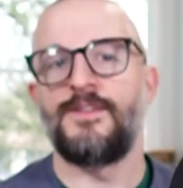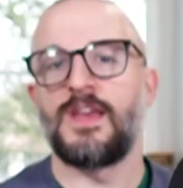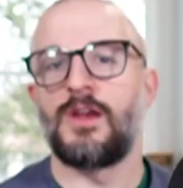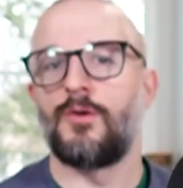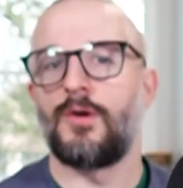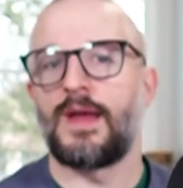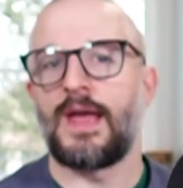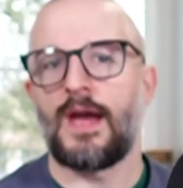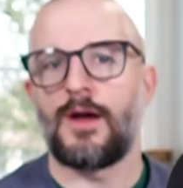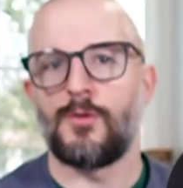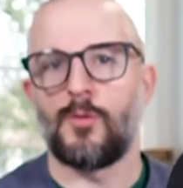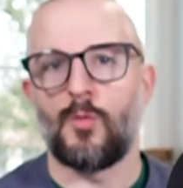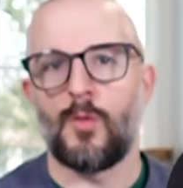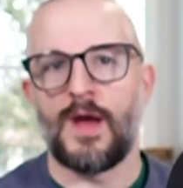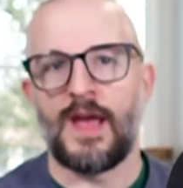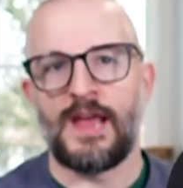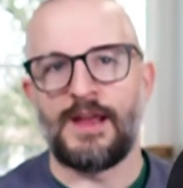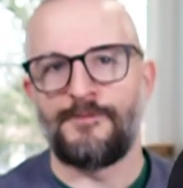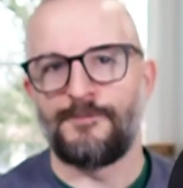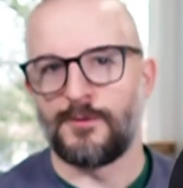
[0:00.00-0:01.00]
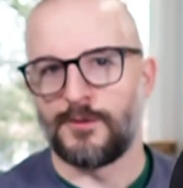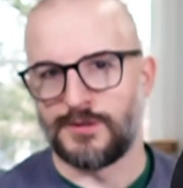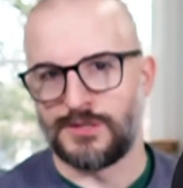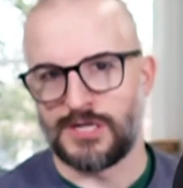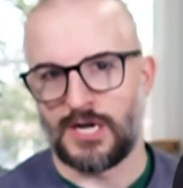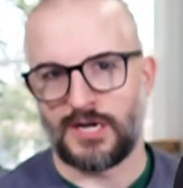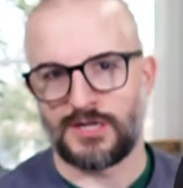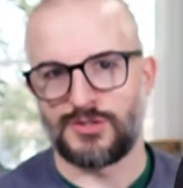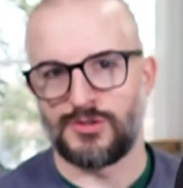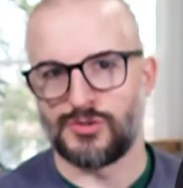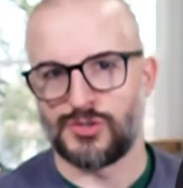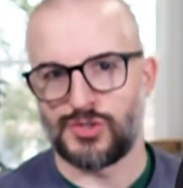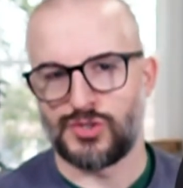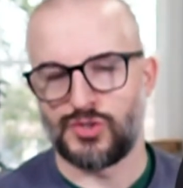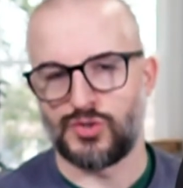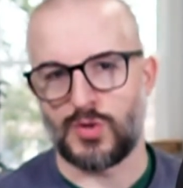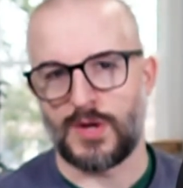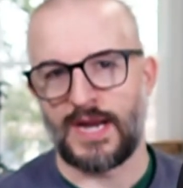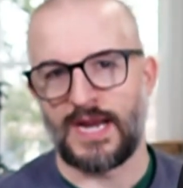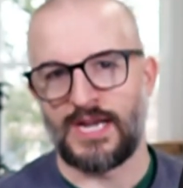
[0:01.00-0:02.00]
figuring out a way for Doctor
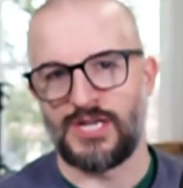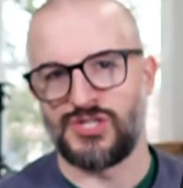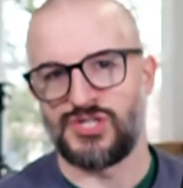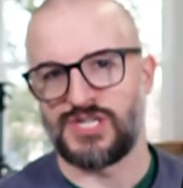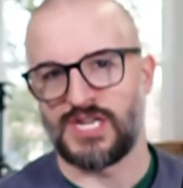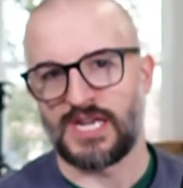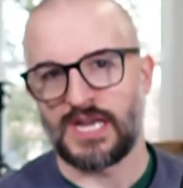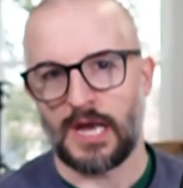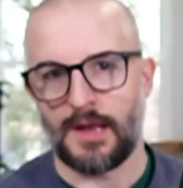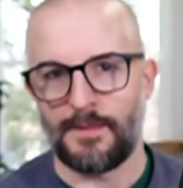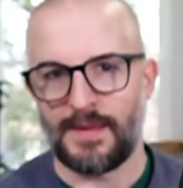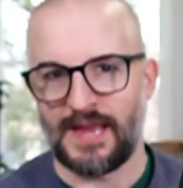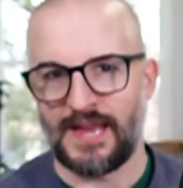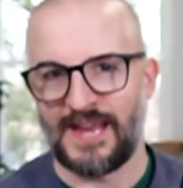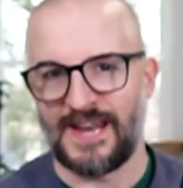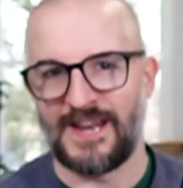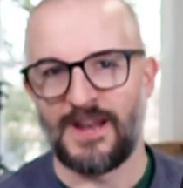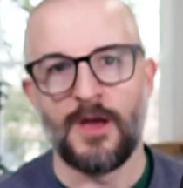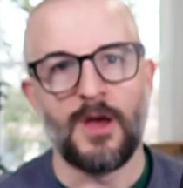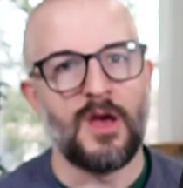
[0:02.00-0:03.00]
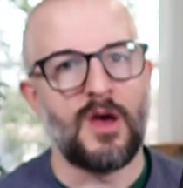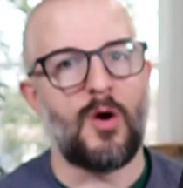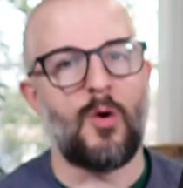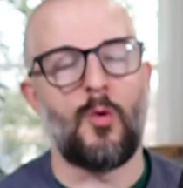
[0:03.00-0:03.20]
Strange to come in,